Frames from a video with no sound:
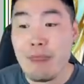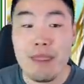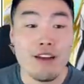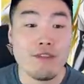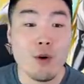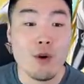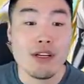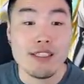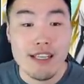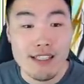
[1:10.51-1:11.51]
And of course,
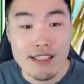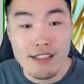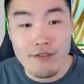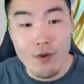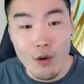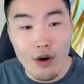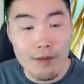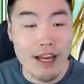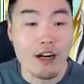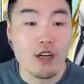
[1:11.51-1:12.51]
this is the form
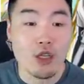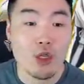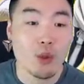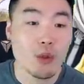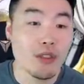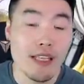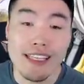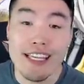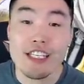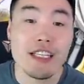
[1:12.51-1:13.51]
that Hercule
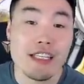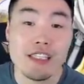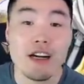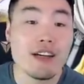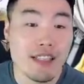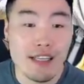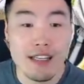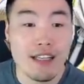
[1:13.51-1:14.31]
initially starts in,